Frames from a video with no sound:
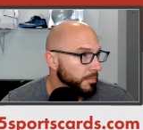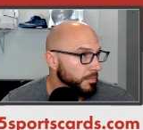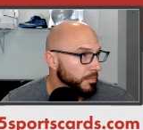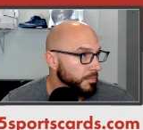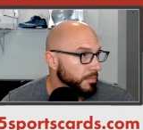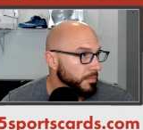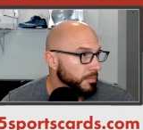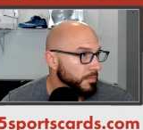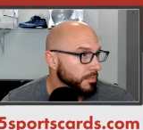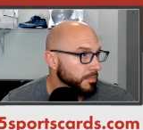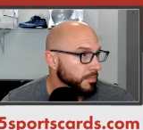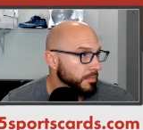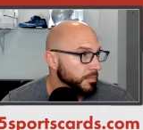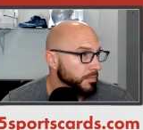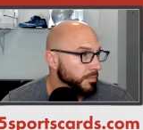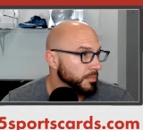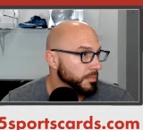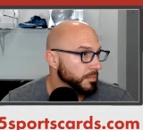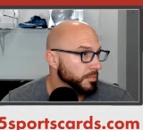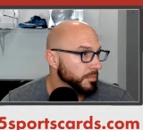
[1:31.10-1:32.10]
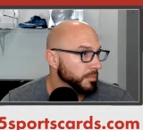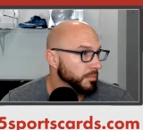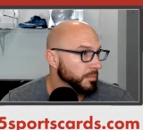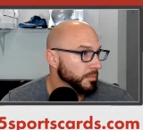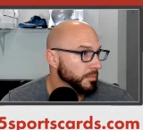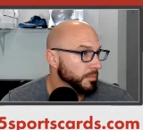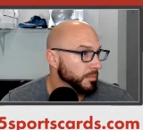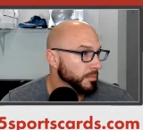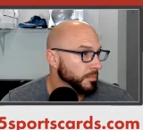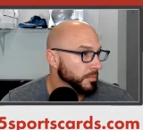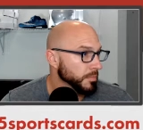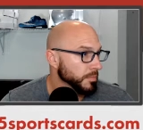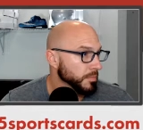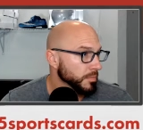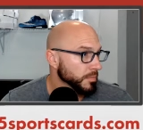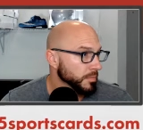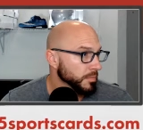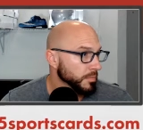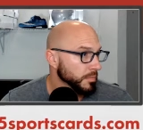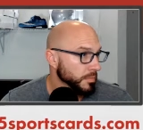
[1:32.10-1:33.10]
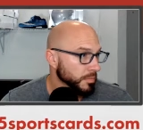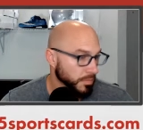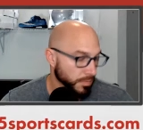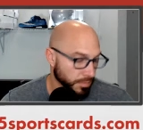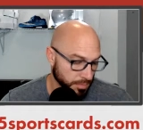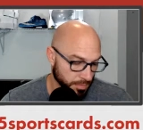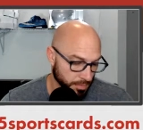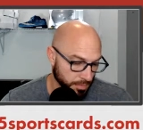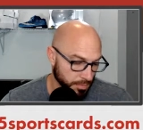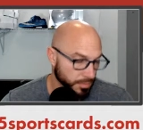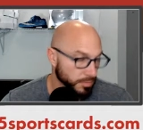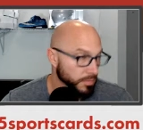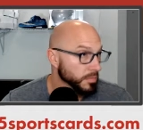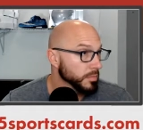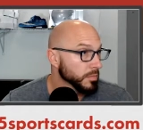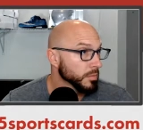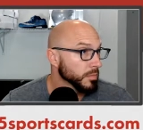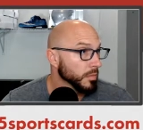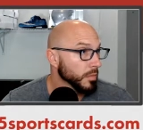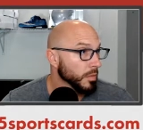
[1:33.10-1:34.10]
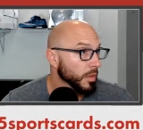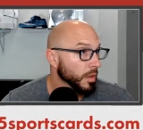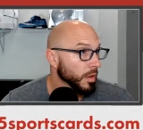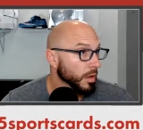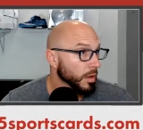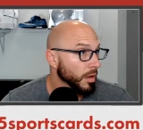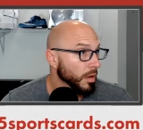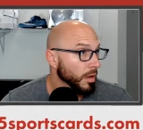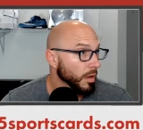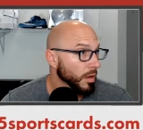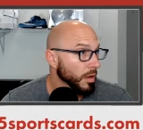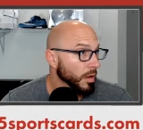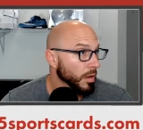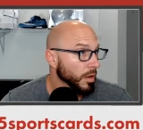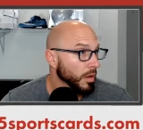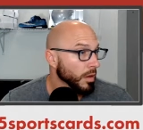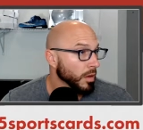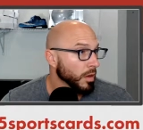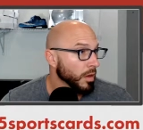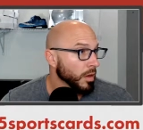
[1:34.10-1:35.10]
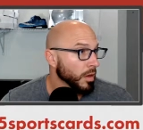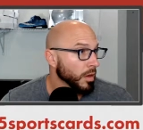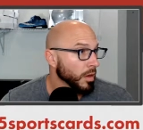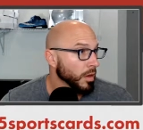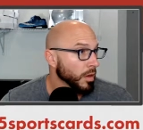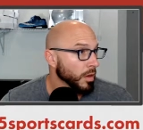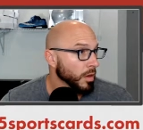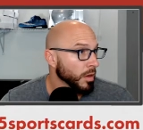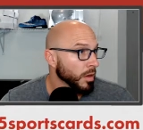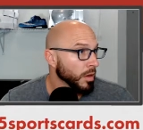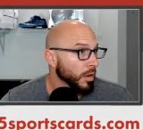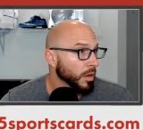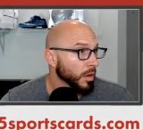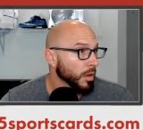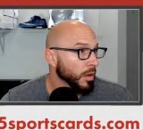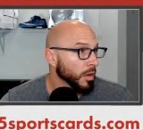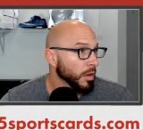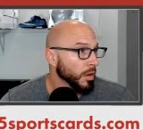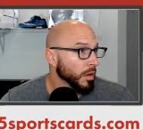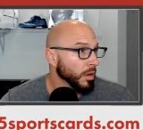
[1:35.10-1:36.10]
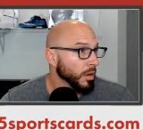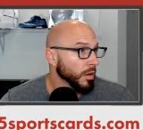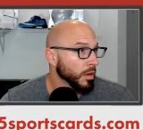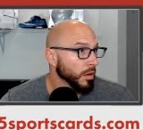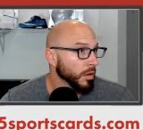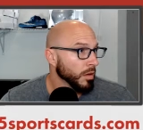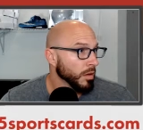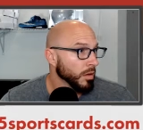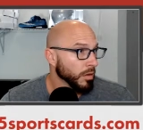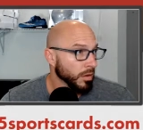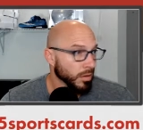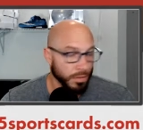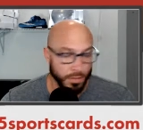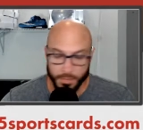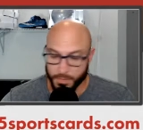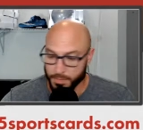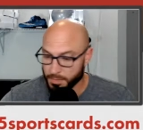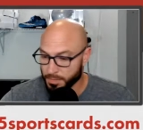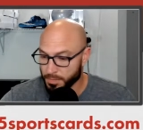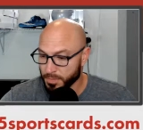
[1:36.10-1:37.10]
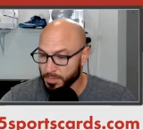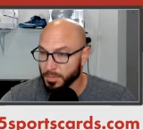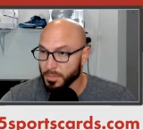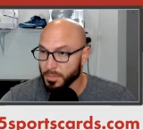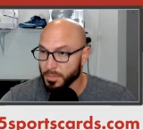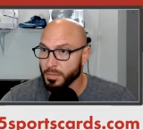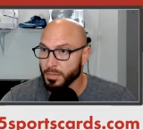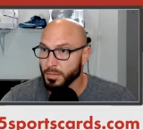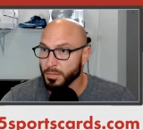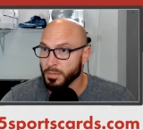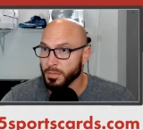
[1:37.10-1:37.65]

No one is speaking in this clip.